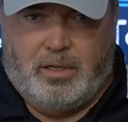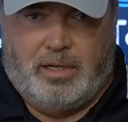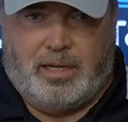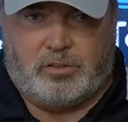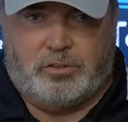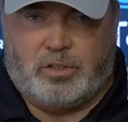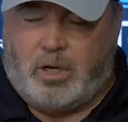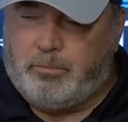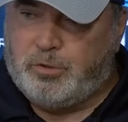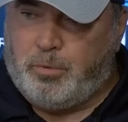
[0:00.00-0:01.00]
an excellent
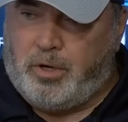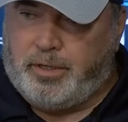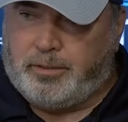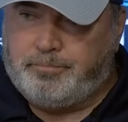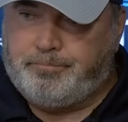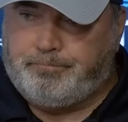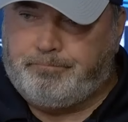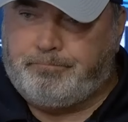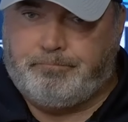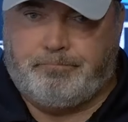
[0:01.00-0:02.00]
job responding.
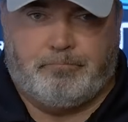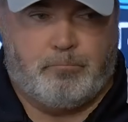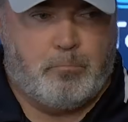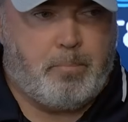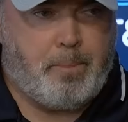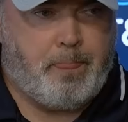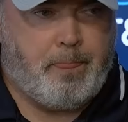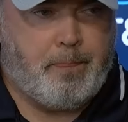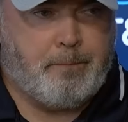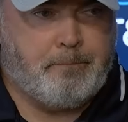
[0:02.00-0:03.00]
Clarence.